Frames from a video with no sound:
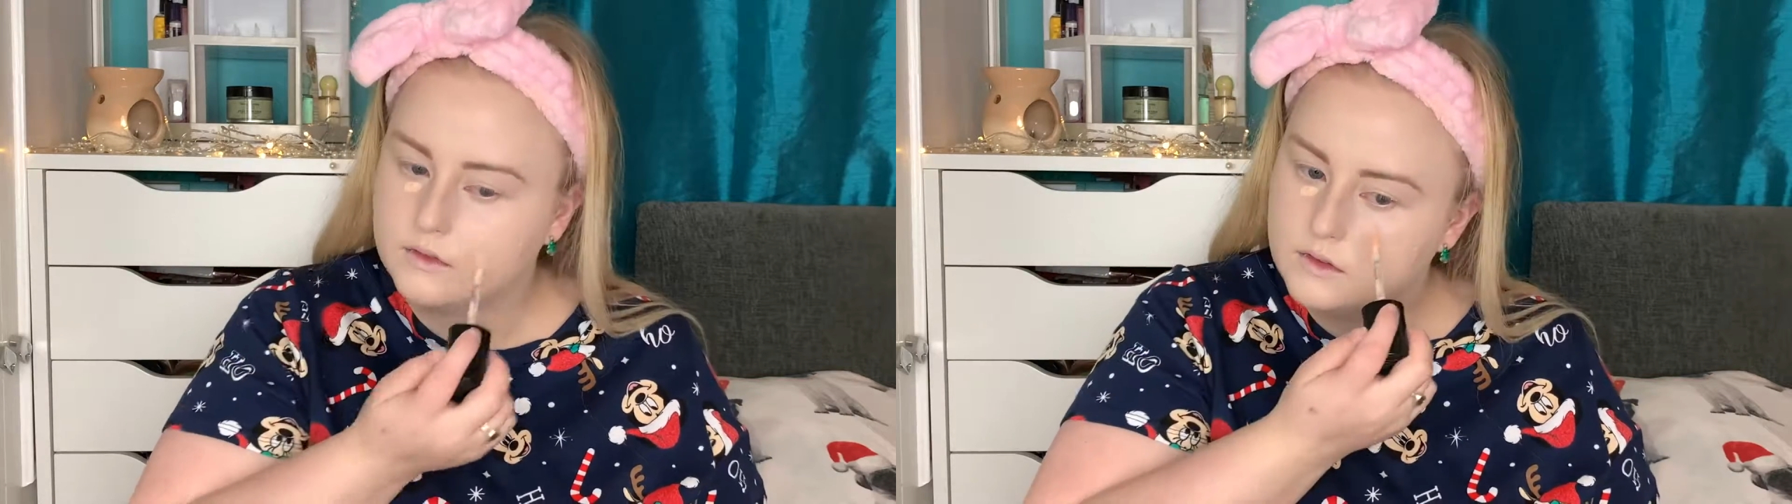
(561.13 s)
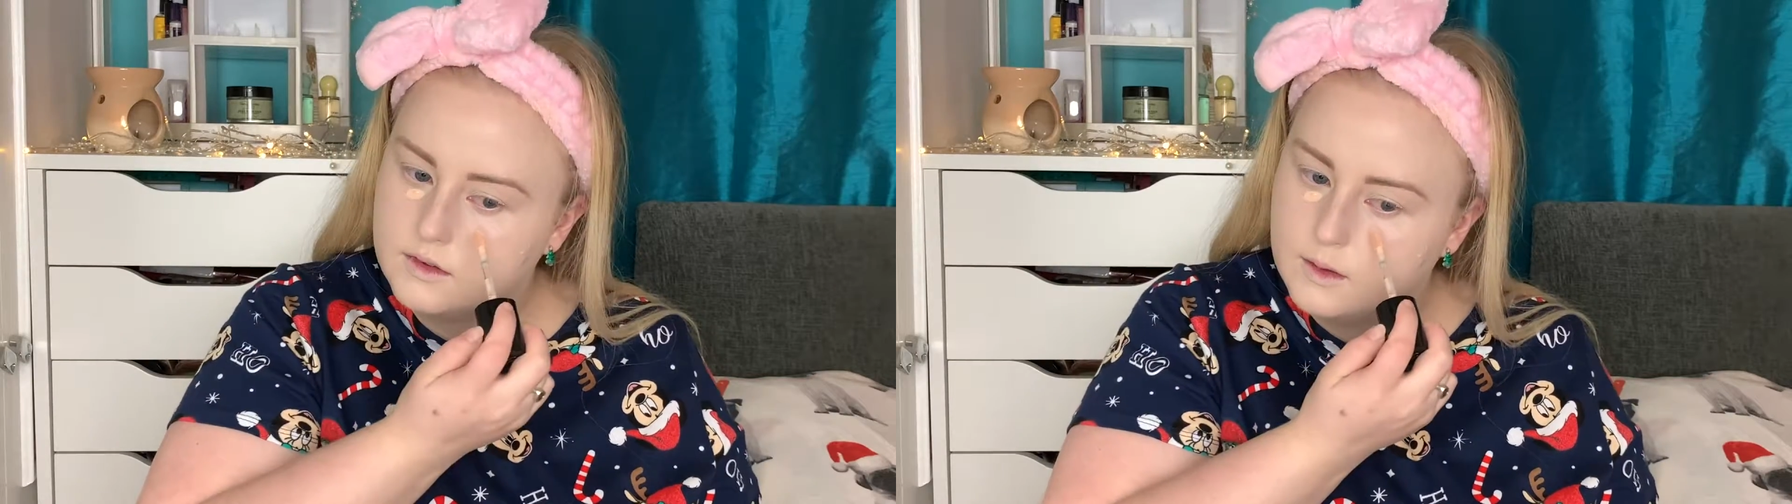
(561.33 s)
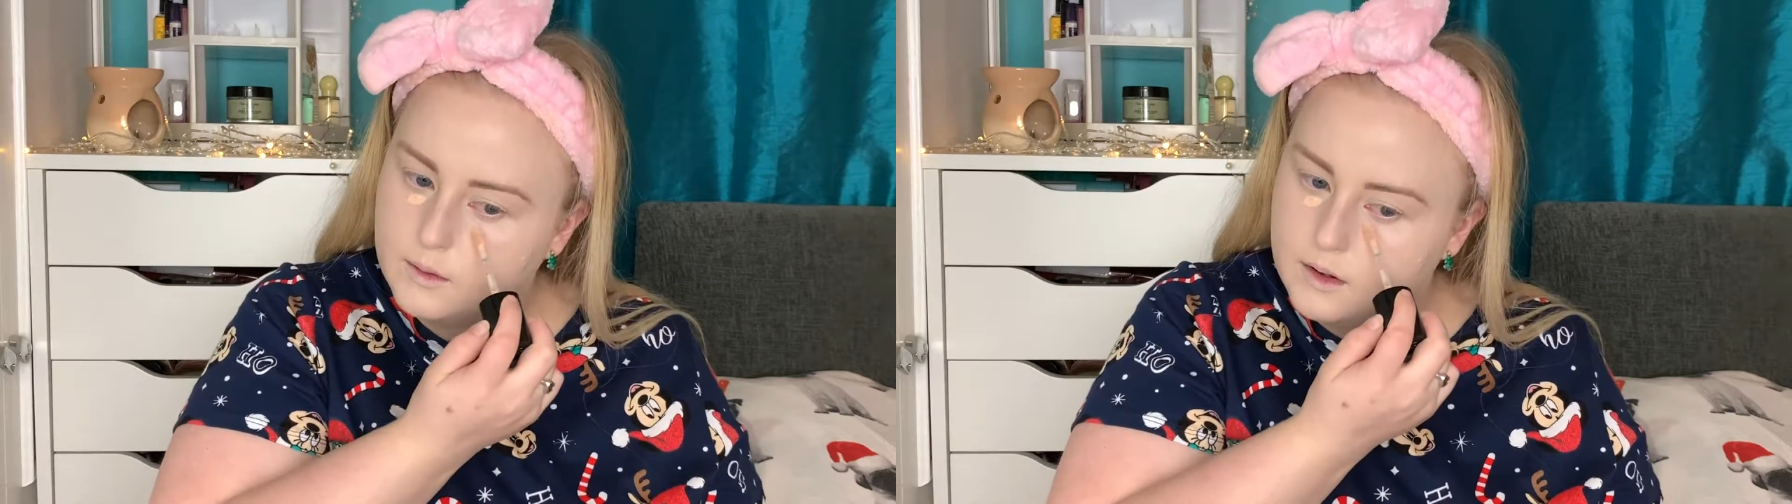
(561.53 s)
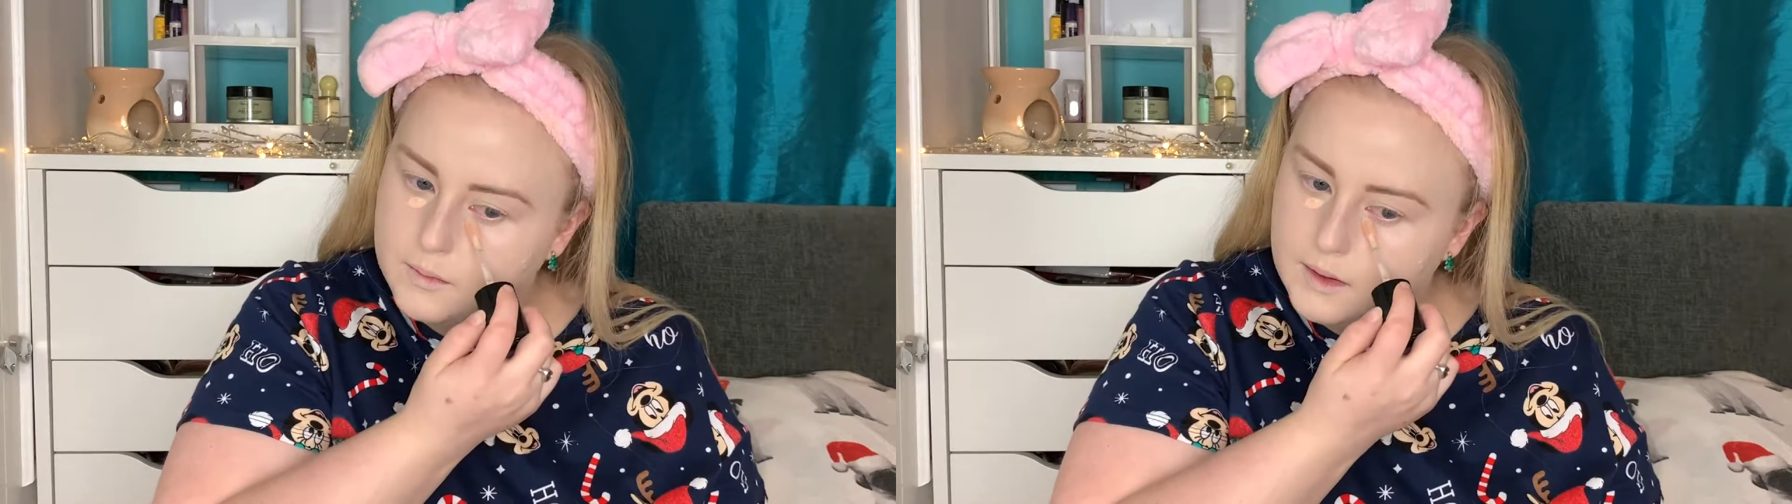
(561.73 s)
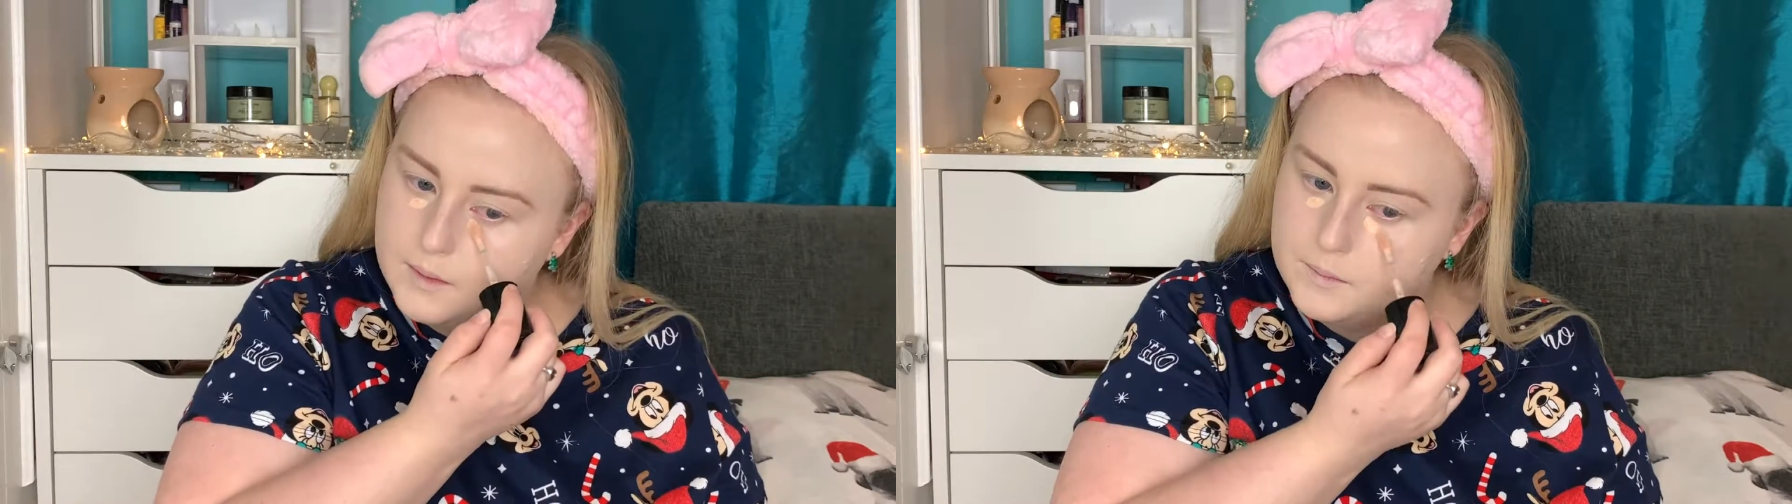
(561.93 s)
see what I
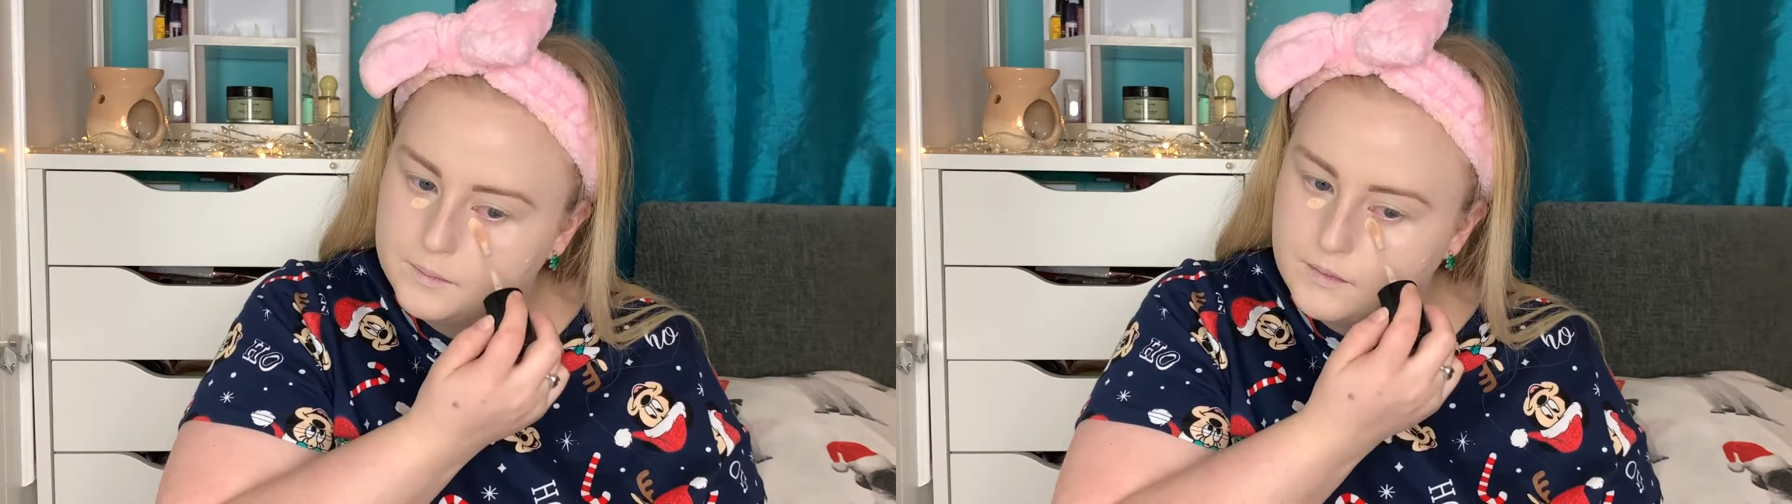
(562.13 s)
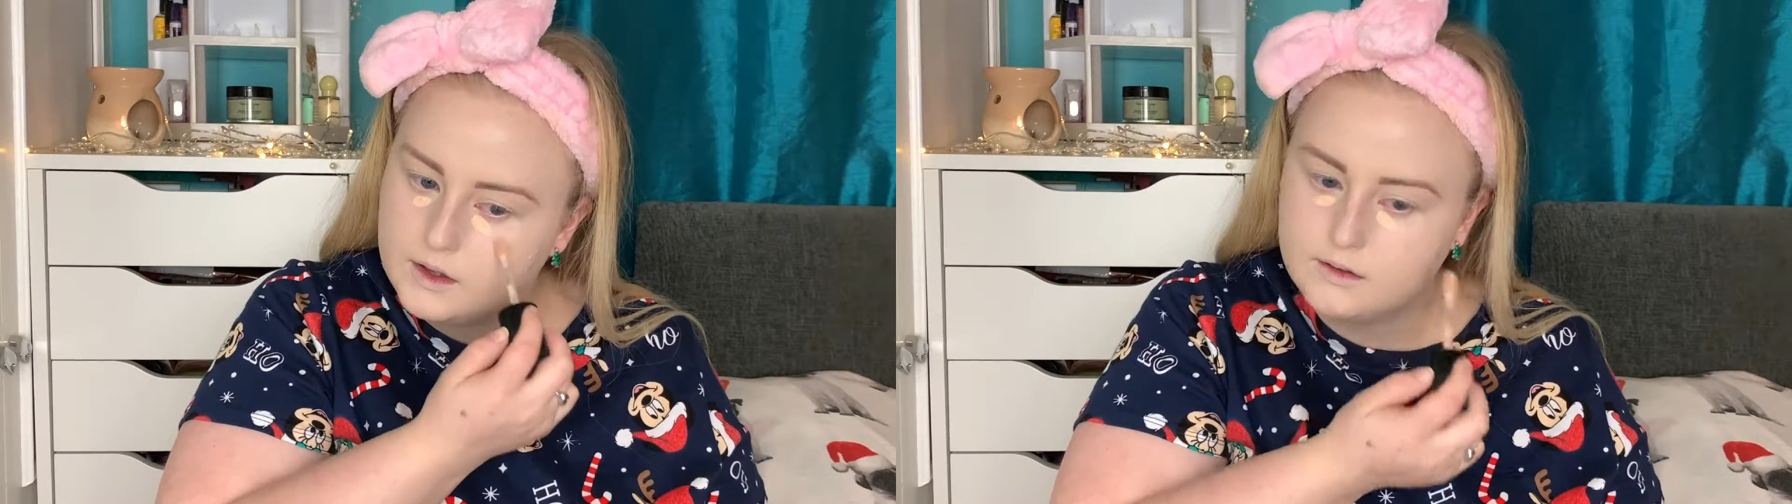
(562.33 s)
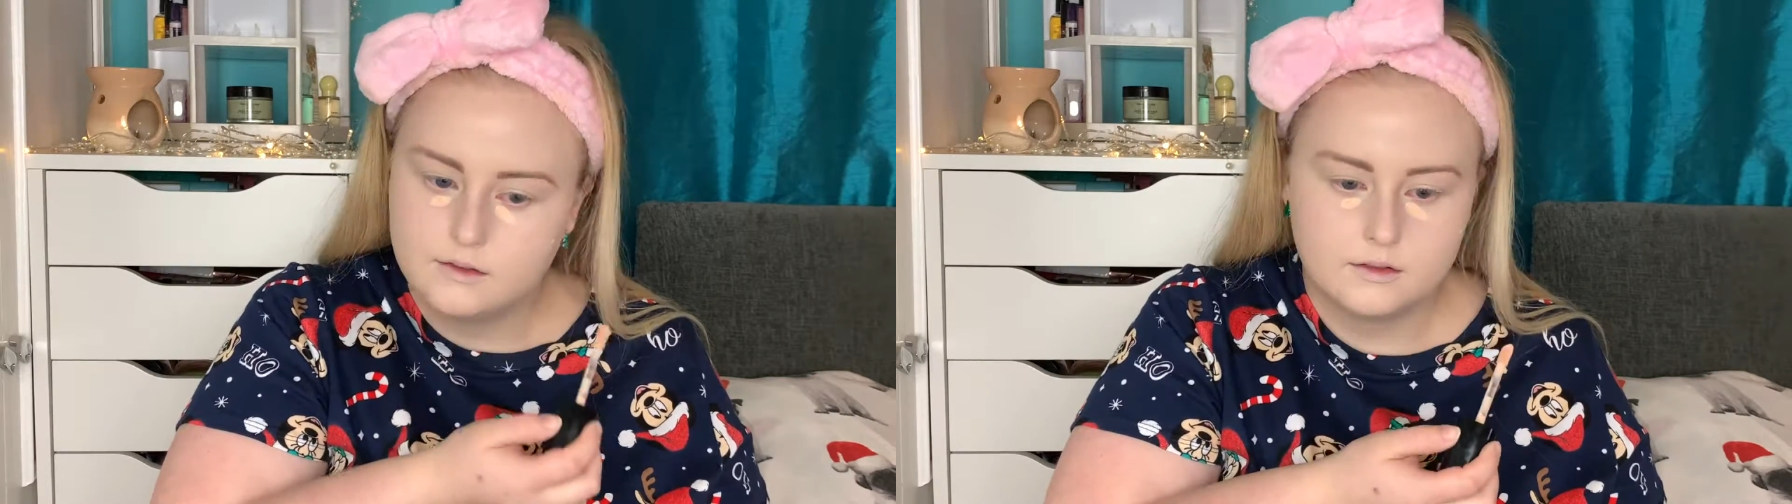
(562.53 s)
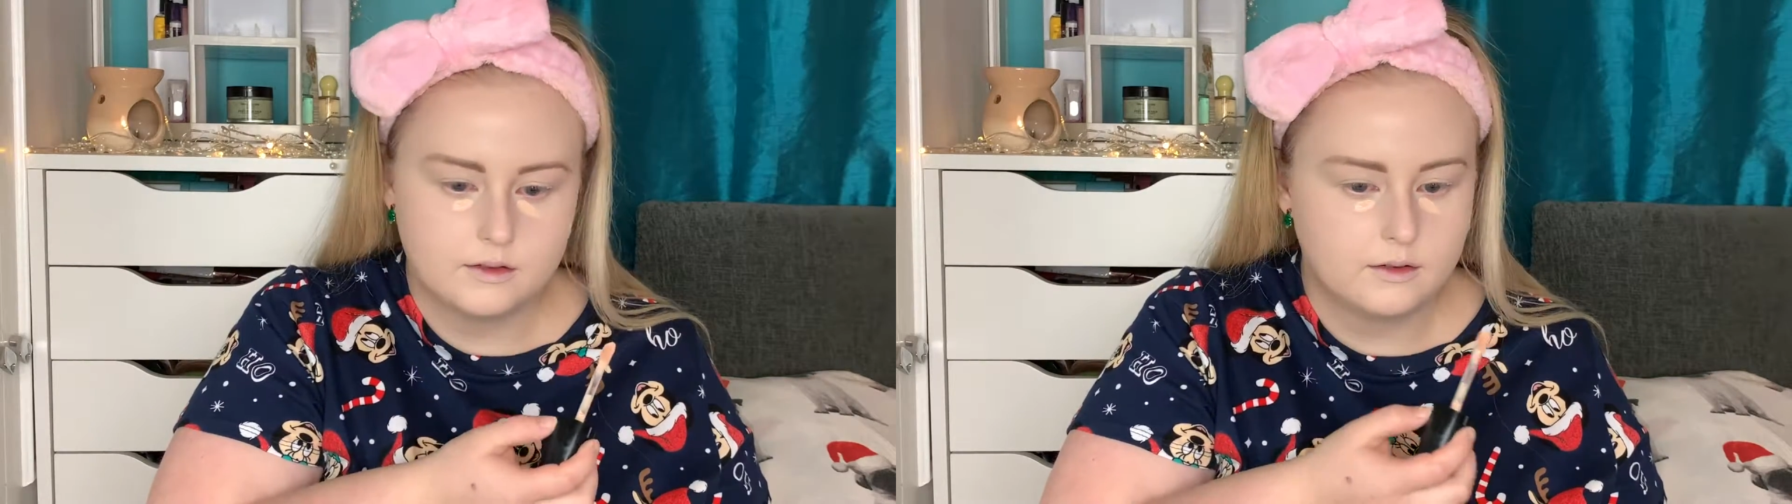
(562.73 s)
mean? It's